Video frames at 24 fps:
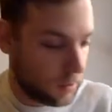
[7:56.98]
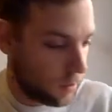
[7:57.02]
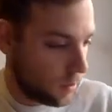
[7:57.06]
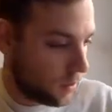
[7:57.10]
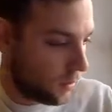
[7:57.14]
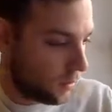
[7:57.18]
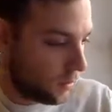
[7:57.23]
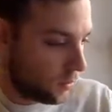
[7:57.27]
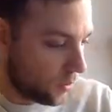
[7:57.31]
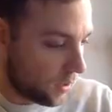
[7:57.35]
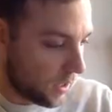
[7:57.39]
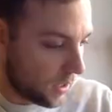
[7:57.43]

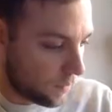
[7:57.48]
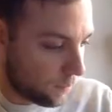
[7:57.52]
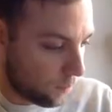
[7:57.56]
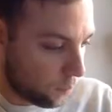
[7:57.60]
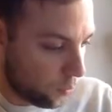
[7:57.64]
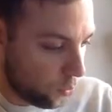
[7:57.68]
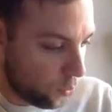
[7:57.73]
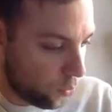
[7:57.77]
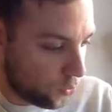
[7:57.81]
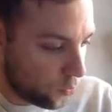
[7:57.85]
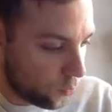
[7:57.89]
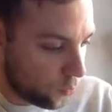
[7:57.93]
so that's
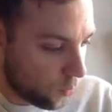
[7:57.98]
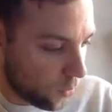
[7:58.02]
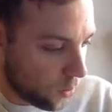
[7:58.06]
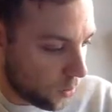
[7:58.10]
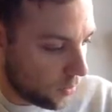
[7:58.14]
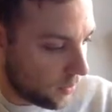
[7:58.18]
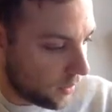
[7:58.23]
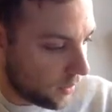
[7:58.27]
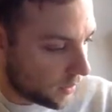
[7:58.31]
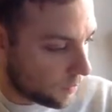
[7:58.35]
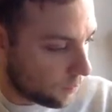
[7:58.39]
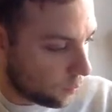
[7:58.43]
plus
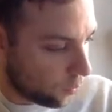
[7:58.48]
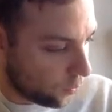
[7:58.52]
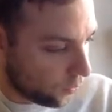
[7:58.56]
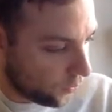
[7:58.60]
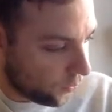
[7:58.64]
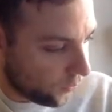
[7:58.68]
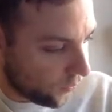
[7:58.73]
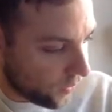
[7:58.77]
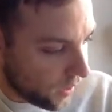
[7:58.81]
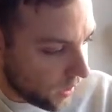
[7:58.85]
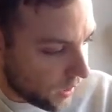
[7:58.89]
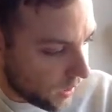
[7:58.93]
1, that's plus
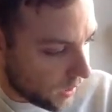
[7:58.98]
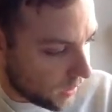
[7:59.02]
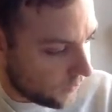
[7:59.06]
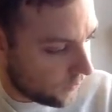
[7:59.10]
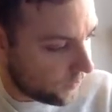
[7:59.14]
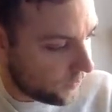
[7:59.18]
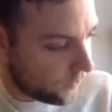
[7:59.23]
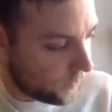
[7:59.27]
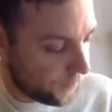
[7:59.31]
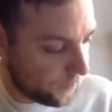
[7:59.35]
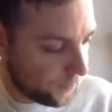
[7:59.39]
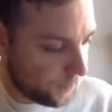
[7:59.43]
5.
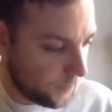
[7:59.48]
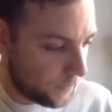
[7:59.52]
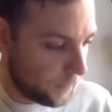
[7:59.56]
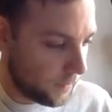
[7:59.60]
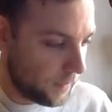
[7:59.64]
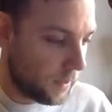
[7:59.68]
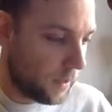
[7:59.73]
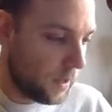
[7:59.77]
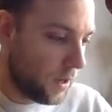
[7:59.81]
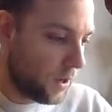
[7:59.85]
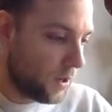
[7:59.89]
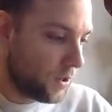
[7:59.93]

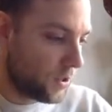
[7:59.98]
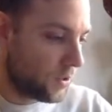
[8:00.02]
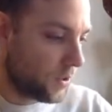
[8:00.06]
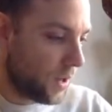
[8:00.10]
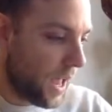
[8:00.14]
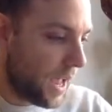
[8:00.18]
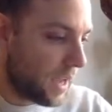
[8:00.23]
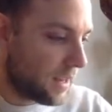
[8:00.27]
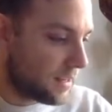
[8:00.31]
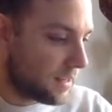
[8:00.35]
So x